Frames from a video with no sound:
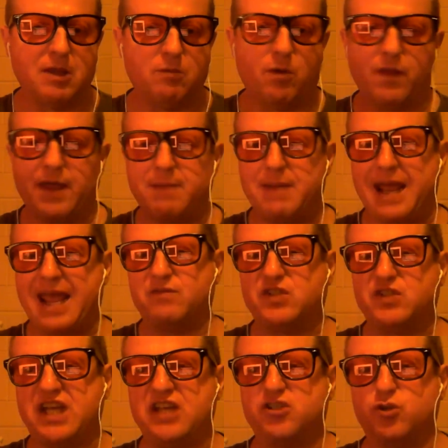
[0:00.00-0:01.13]
While they may have
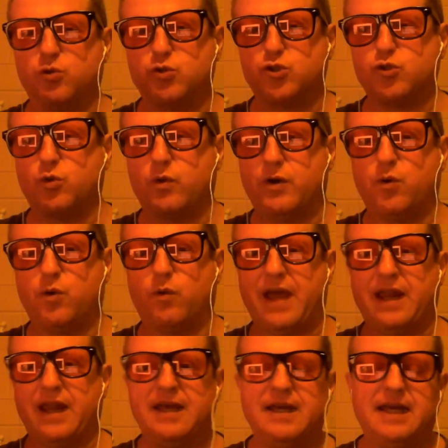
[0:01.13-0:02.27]
seasonal sugar and all
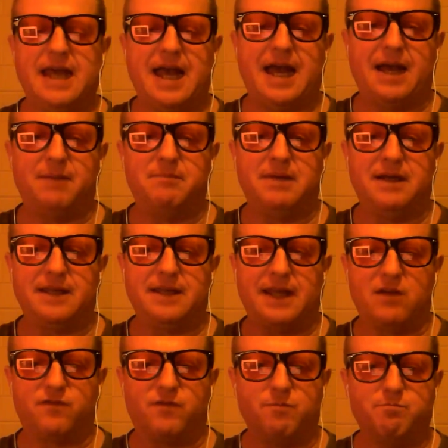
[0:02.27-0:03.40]
that, um, uh, you
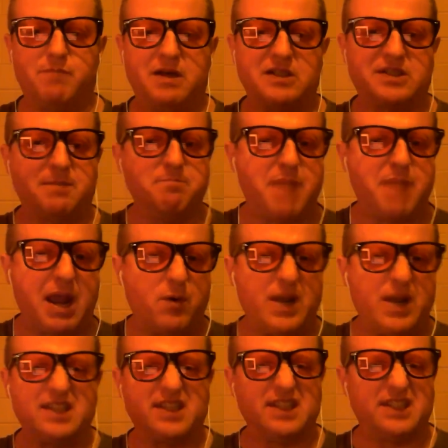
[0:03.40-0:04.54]
know, from but some
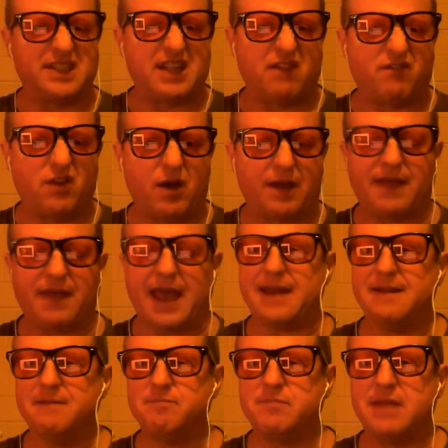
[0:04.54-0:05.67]
berries and stuff like
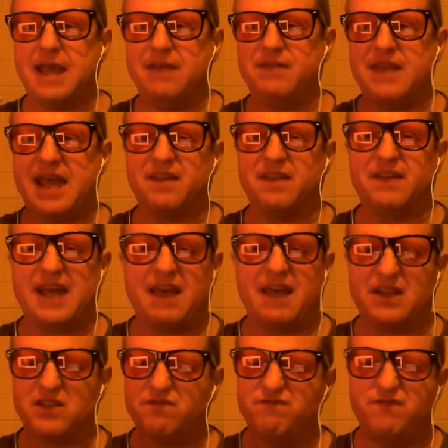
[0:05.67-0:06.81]
that, in the end of the day,
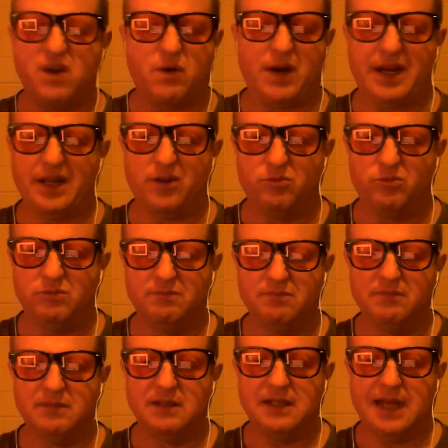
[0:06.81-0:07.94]
that's very little,
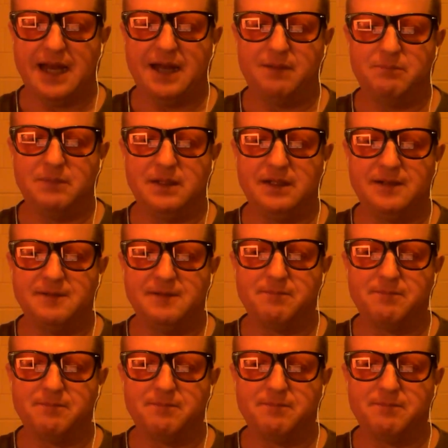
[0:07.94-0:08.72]
um, uh,